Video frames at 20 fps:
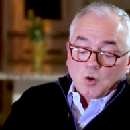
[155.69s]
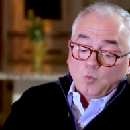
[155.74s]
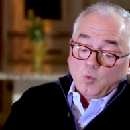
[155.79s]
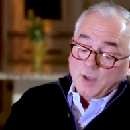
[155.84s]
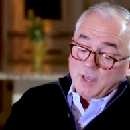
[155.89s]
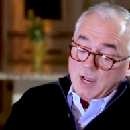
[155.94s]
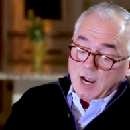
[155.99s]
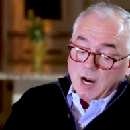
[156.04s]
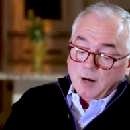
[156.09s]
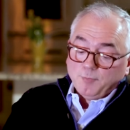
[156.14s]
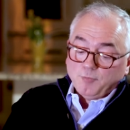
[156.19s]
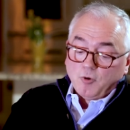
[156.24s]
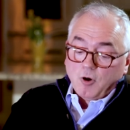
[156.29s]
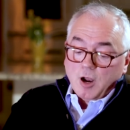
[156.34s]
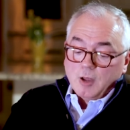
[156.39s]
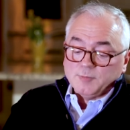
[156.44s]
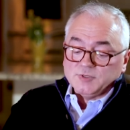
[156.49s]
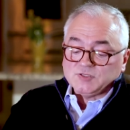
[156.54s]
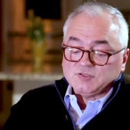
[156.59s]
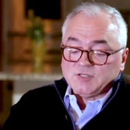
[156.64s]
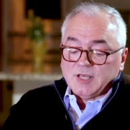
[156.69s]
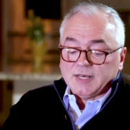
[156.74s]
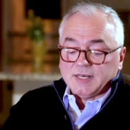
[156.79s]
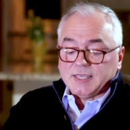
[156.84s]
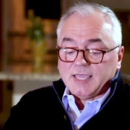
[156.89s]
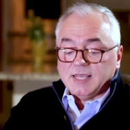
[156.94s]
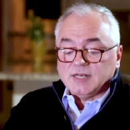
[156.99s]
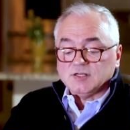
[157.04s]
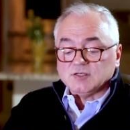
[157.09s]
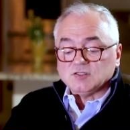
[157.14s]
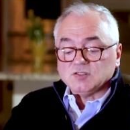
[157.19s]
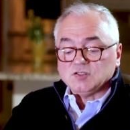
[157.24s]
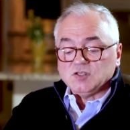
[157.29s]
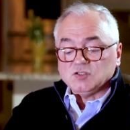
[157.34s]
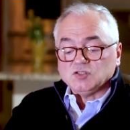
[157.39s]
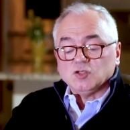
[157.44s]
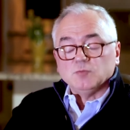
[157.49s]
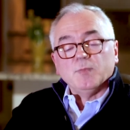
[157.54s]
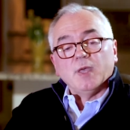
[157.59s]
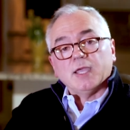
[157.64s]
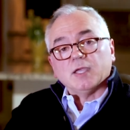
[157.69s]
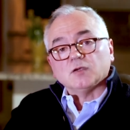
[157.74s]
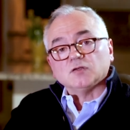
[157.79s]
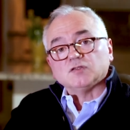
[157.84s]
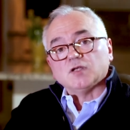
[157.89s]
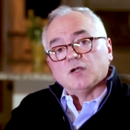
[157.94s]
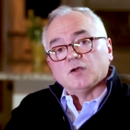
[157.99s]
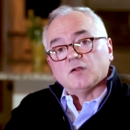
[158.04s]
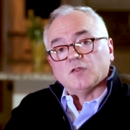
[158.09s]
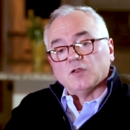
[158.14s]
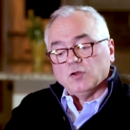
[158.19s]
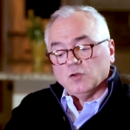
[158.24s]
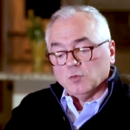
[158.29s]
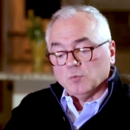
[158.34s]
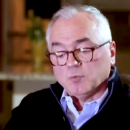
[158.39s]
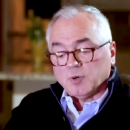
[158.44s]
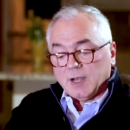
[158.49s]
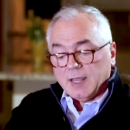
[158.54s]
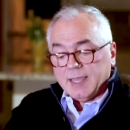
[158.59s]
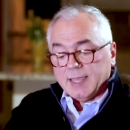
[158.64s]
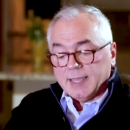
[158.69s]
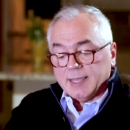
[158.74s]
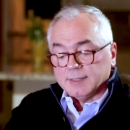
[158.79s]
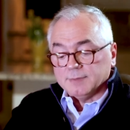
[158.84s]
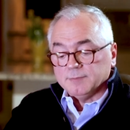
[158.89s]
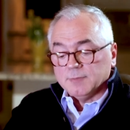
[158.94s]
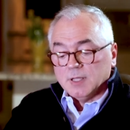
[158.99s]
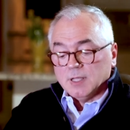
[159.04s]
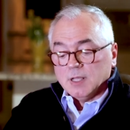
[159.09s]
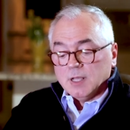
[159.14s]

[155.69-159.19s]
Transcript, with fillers: We are promised dedicated decision makers under the new plan,